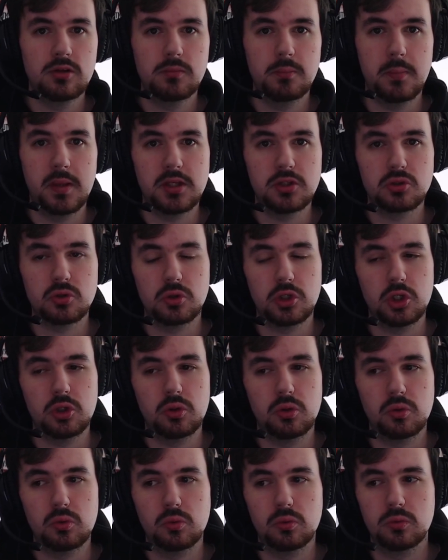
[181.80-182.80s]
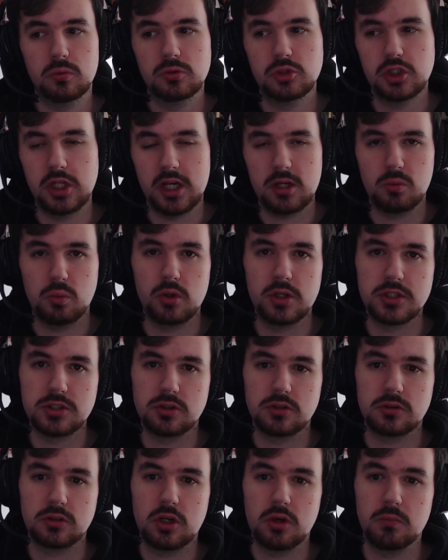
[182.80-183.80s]
make sure you check what is
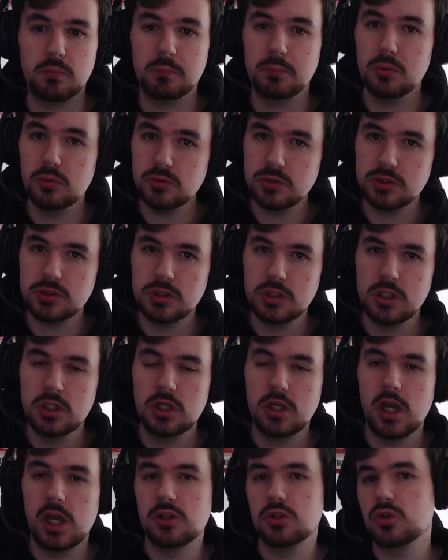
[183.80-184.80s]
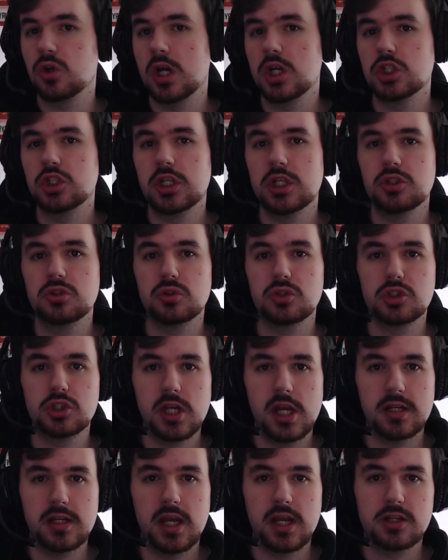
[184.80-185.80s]
on current boost, and try and change your
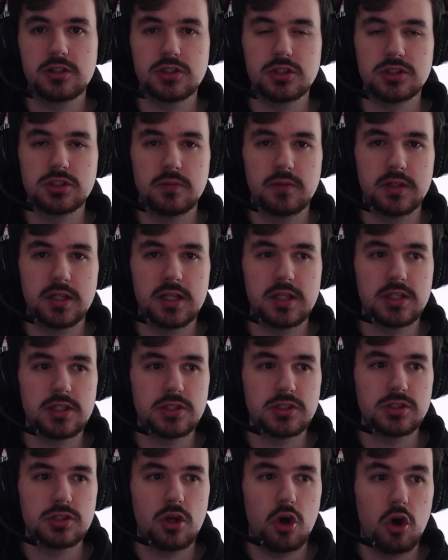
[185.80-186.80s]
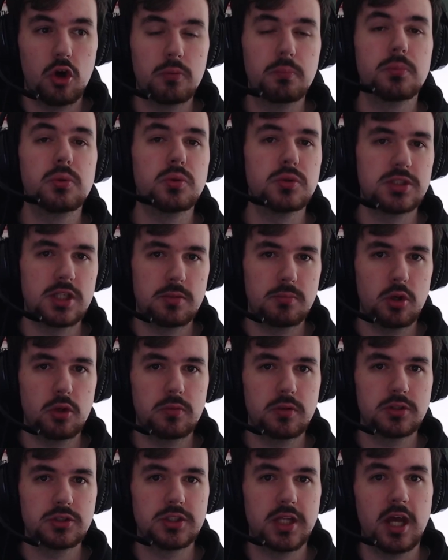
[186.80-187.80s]
share deck to something that is on boost at the
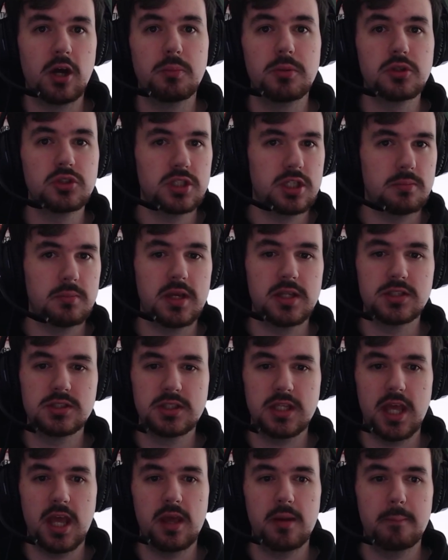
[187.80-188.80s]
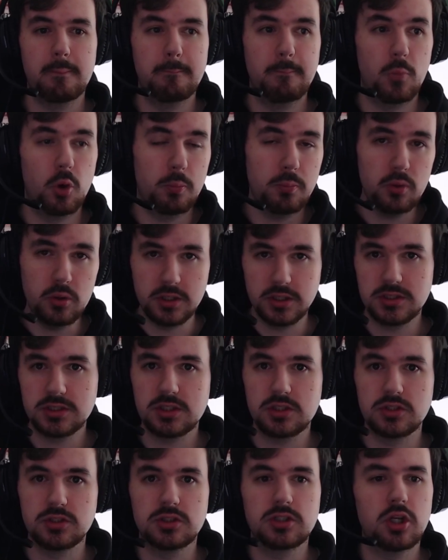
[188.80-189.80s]
moment to help your teammates get more points,
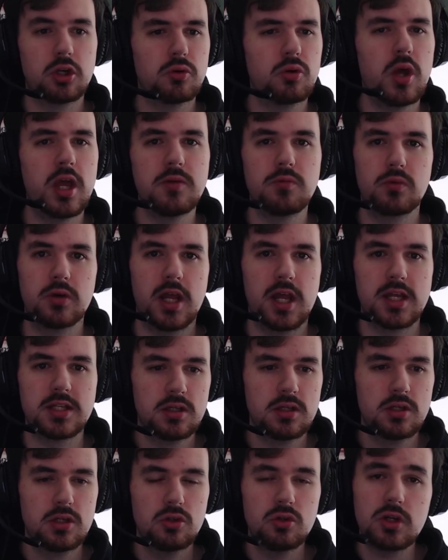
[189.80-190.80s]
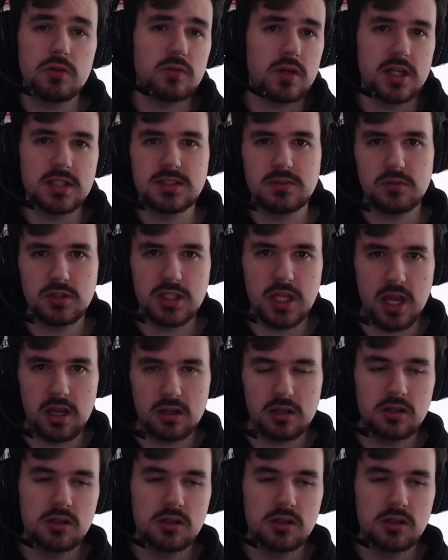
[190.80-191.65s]
because not everyone has every deck.